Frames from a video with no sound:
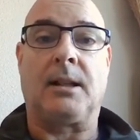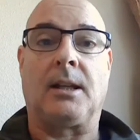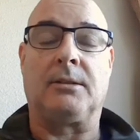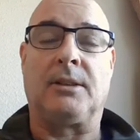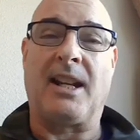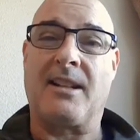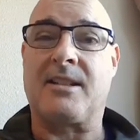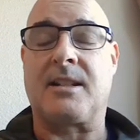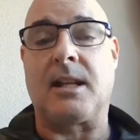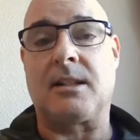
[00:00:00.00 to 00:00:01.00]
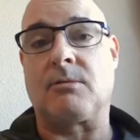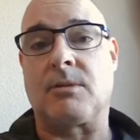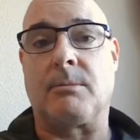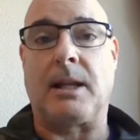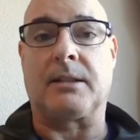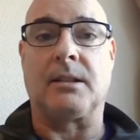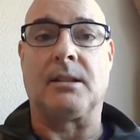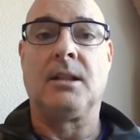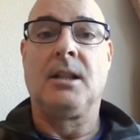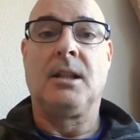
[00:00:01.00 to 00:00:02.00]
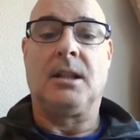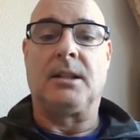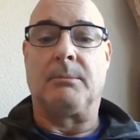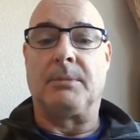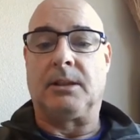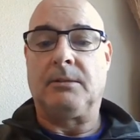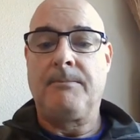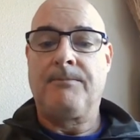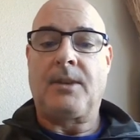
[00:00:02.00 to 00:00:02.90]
Uh, United States was about the in the middle.